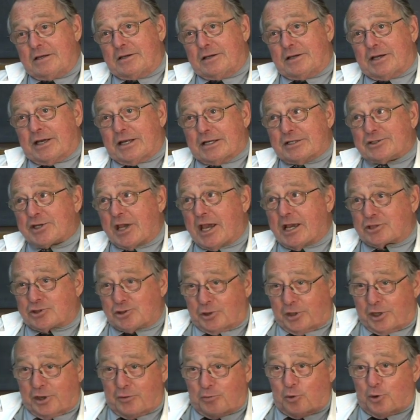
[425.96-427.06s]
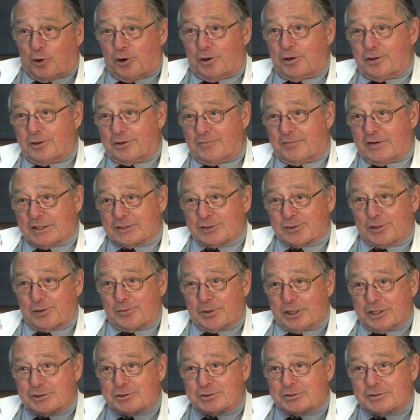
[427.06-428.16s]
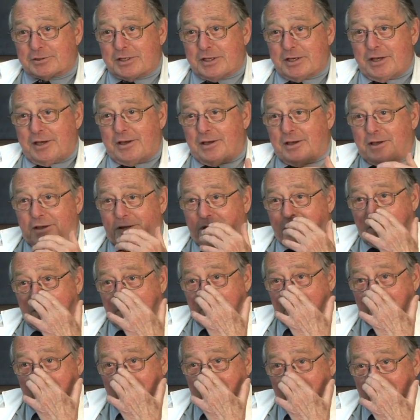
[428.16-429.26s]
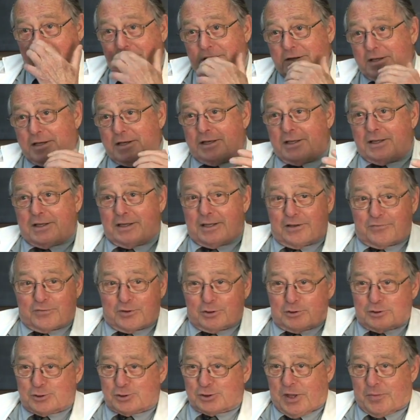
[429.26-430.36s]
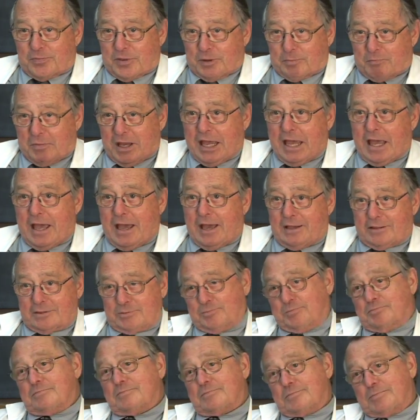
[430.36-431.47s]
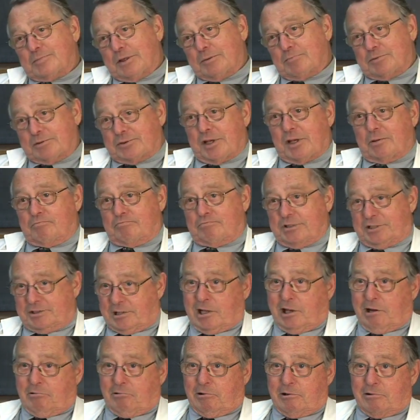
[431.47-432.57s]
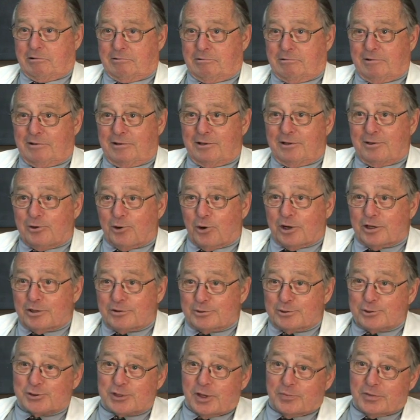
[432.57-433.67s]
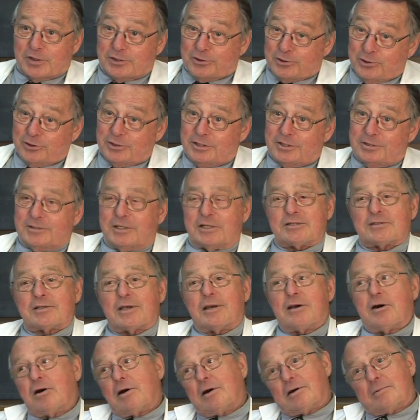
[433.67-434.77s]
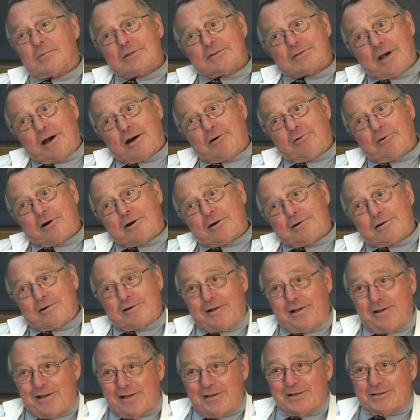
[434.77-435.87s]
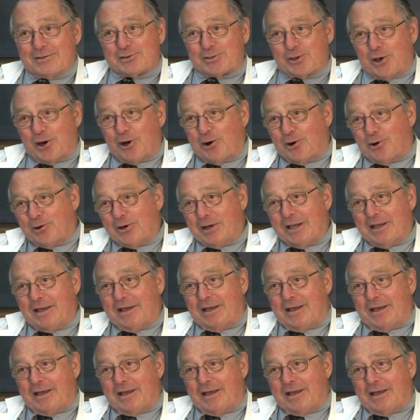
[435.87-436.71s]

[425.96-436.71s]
and it's actually a word of exclamation. Uh, if you do something bad, people say Bazawa, or you do something good, they say, oh, Bazawa. So